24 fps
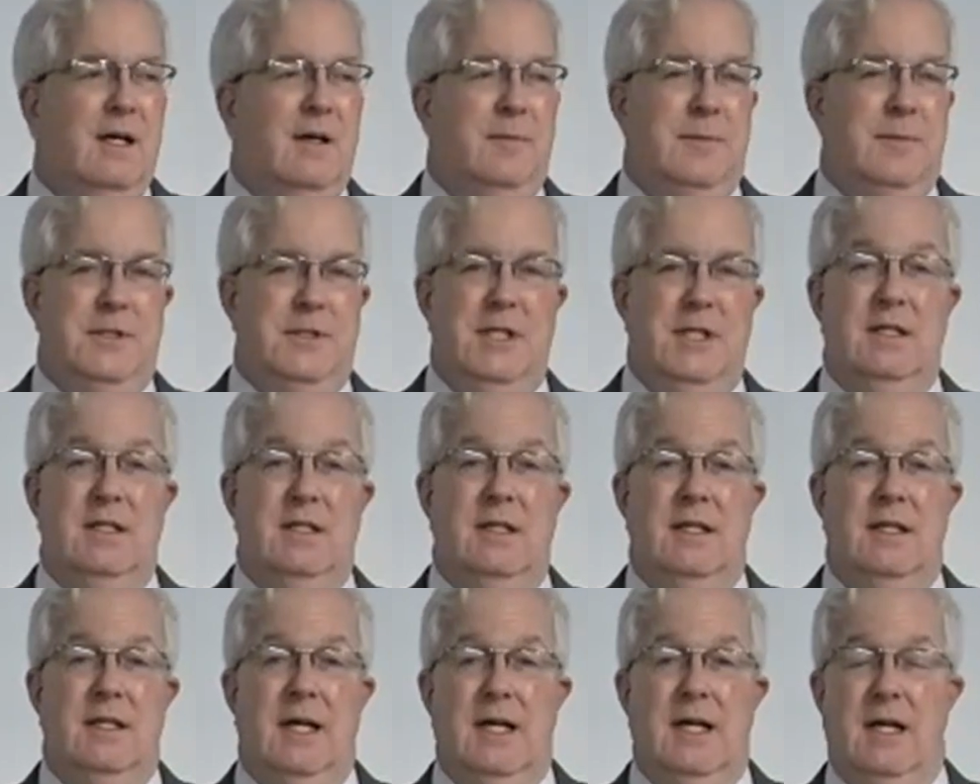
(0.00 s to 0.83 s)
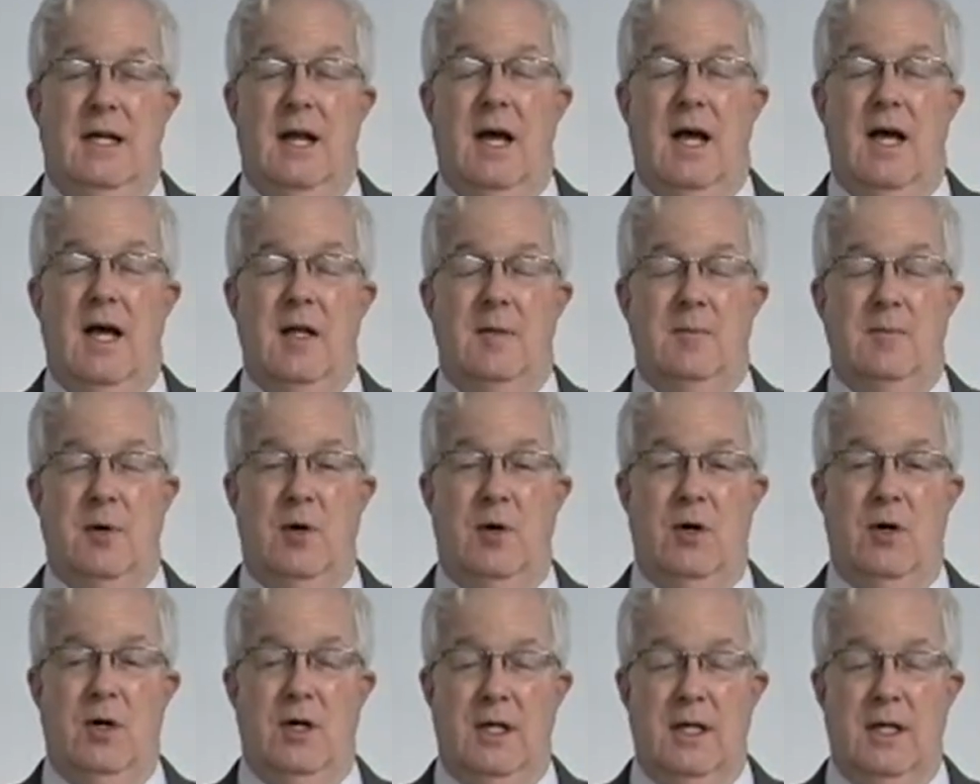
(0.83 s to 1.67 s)
particularly a
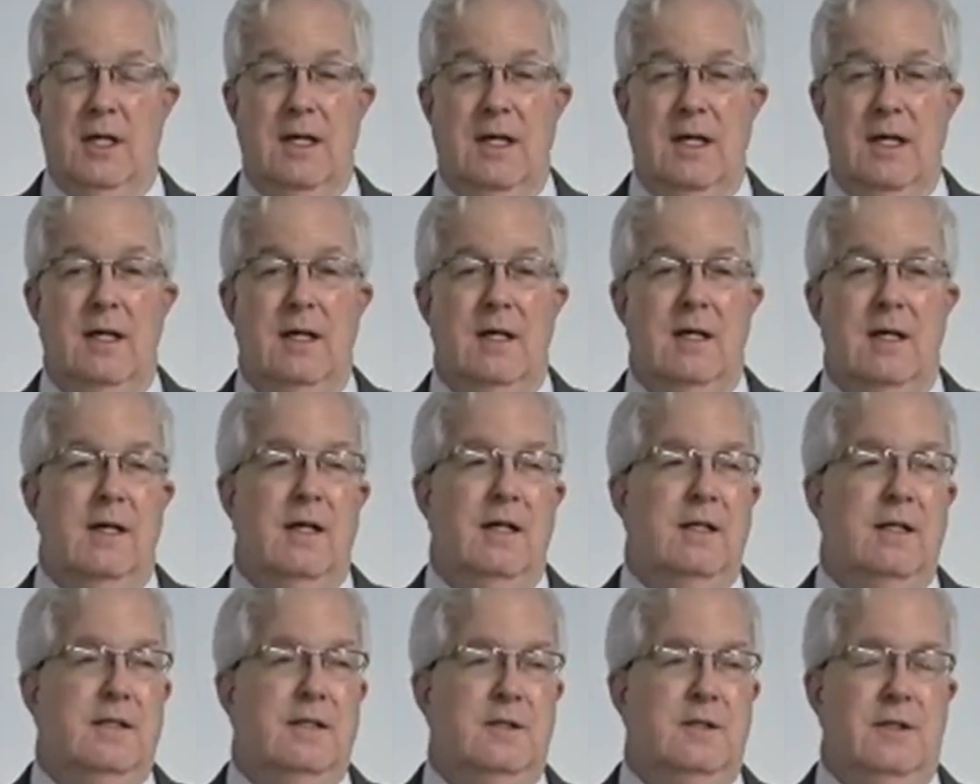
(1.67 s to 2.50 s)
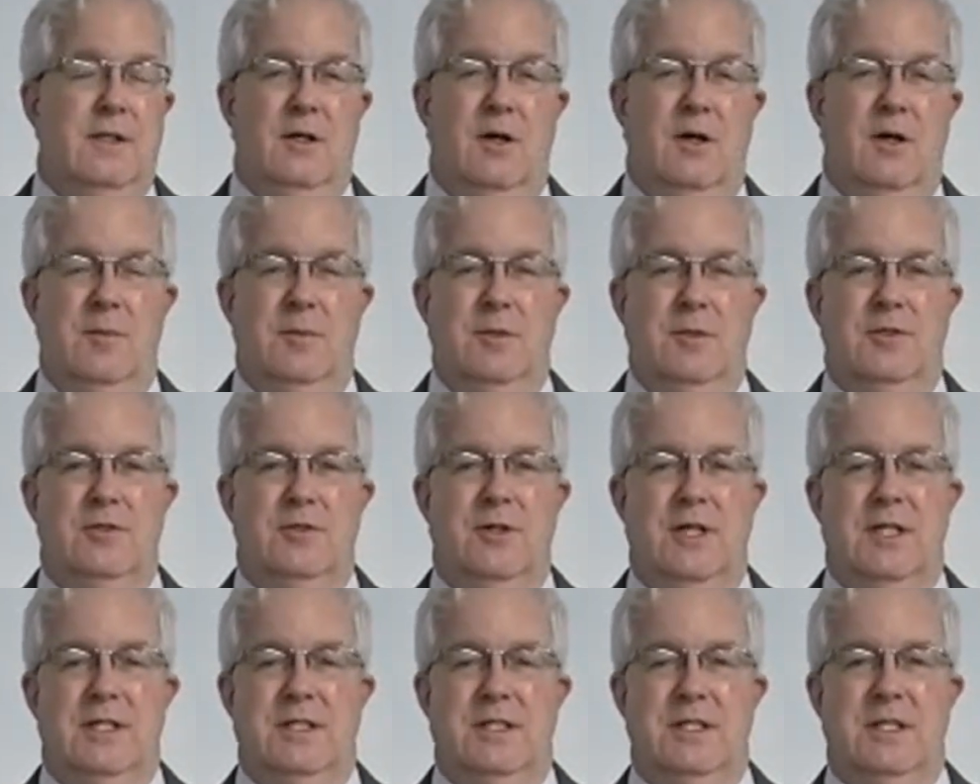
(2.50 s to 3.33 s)
non-party to the
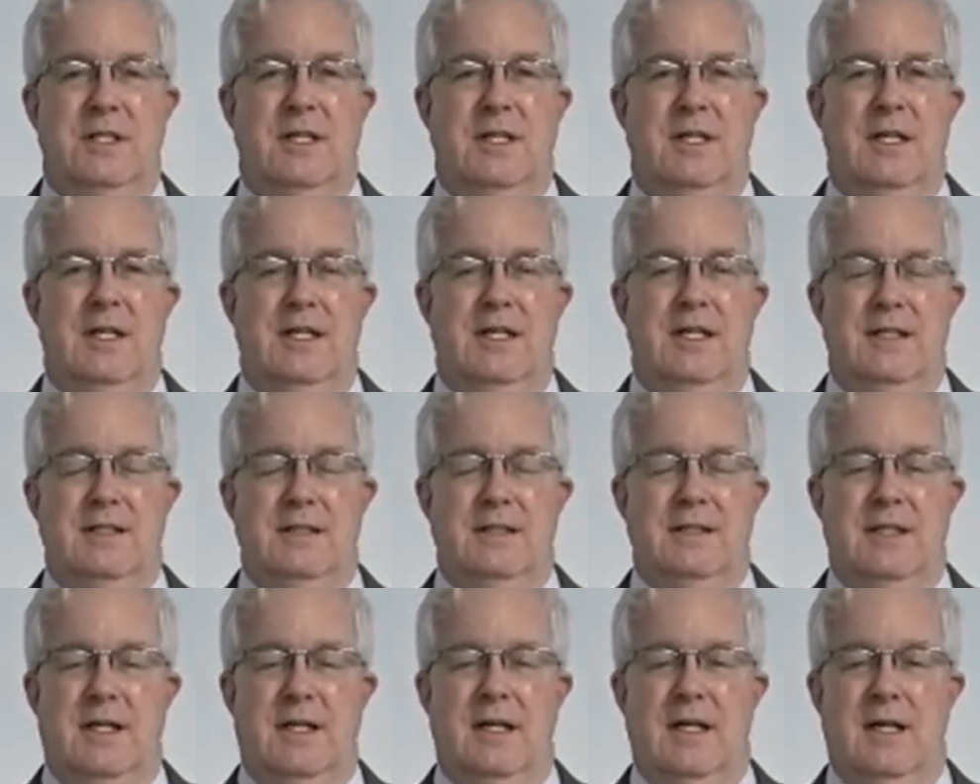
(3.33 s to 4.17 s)
arbitration, is